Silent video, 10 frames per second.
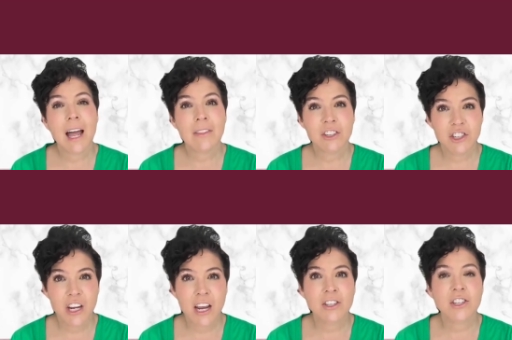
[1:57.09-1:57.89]
and the
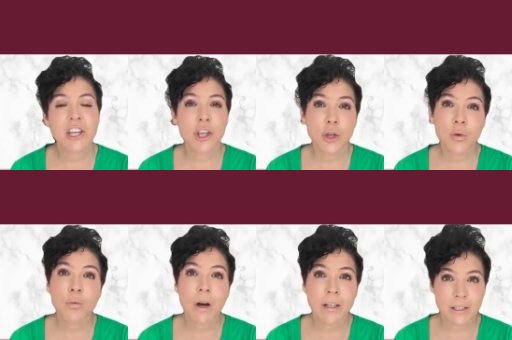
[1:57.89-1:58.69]
change that you
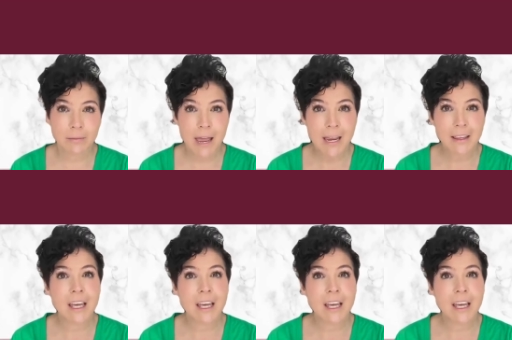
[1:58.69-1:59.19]
want to make,